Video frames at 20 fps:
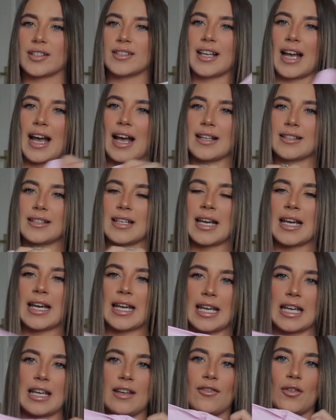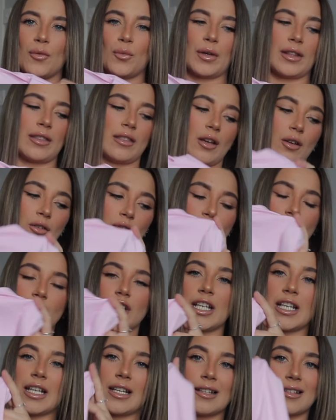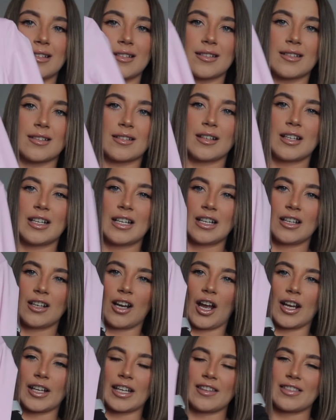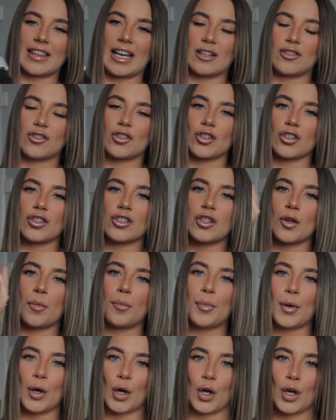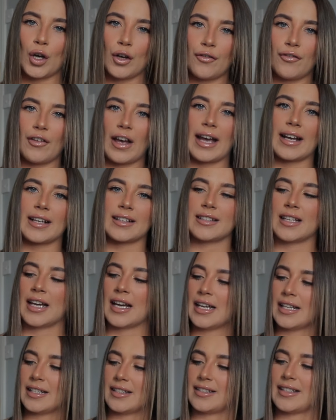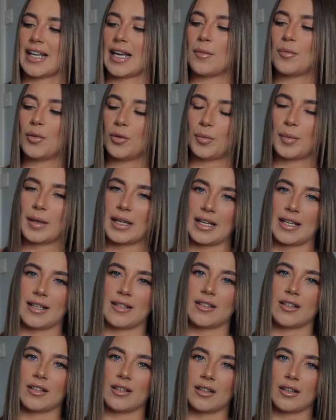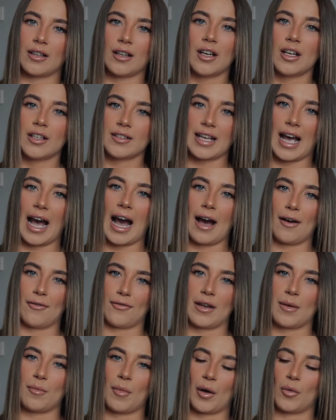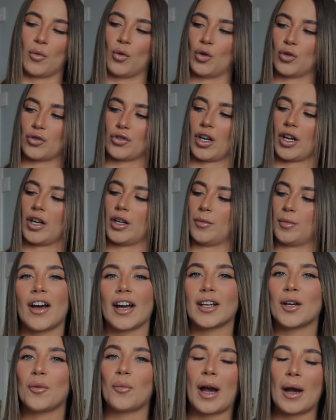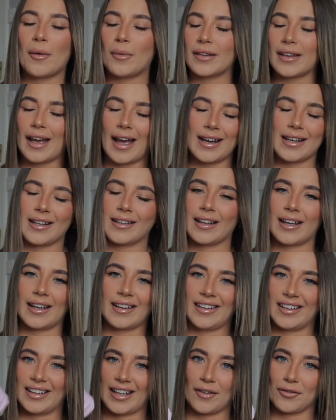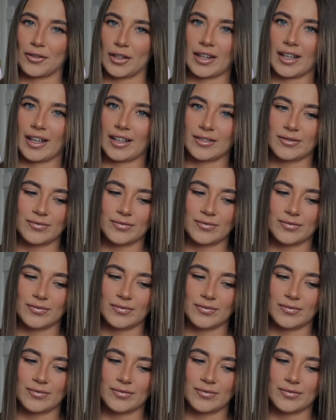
sets, even with those jeans, like, they're just the perfect staple piece to have in my wardrobe. I can wear with anything and everything.